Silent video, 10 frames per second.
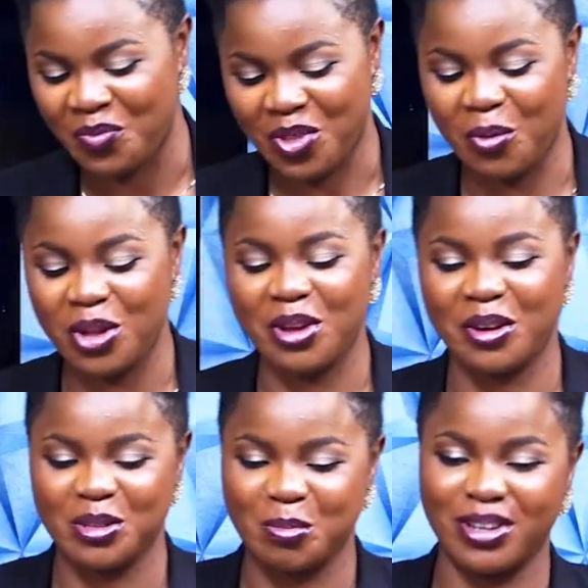Now, when you are
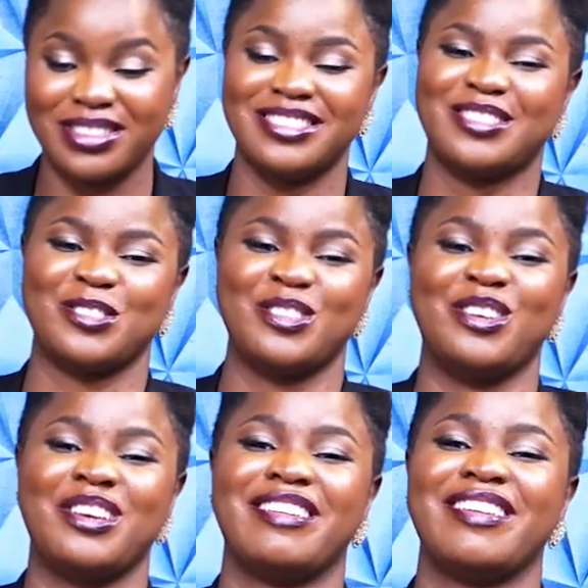responding to,
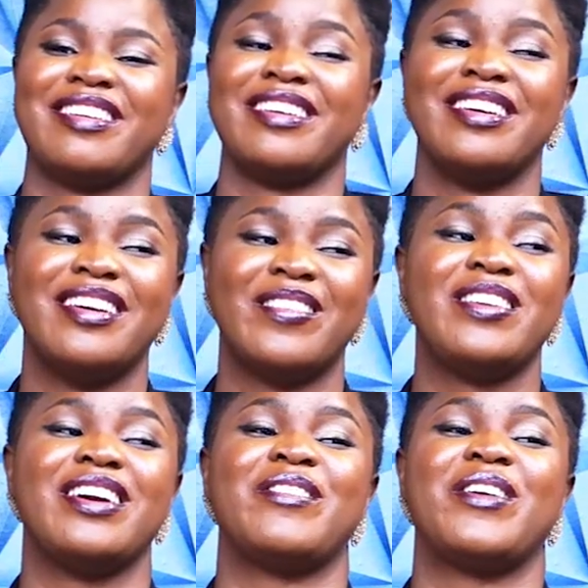when
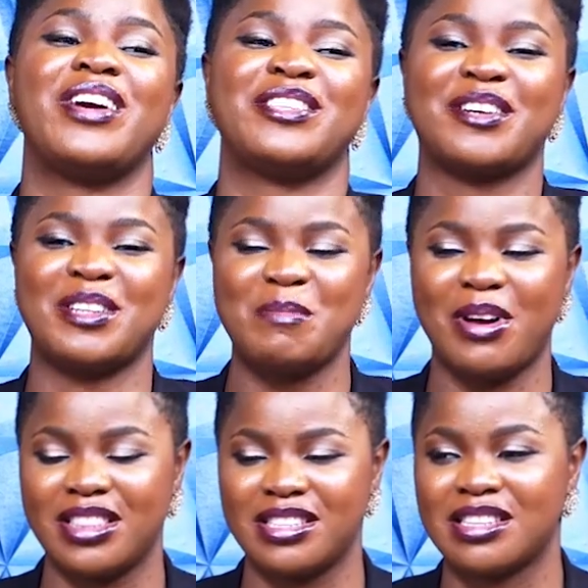we are talking
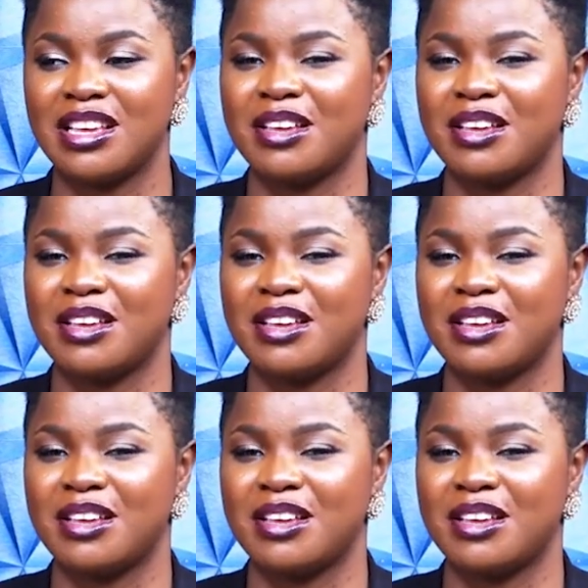about this,